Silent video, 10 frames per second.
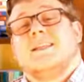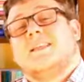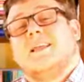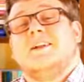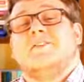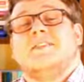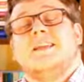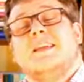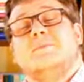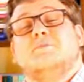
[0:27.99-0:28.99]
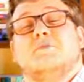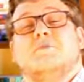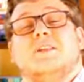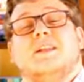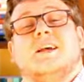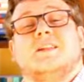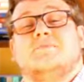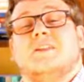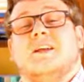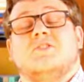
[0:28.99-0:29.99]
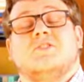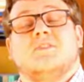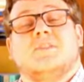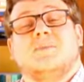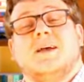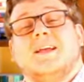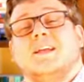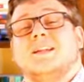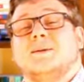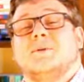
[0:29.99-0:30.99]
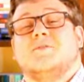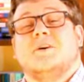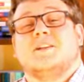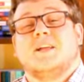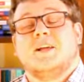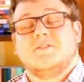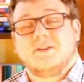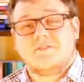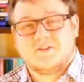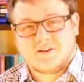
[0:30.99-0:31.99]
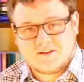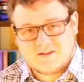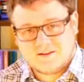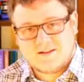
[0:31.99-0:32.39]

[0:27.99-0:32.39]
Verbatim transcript: The Letter to the Hebrews, an explanation of the mechanism of our salvation.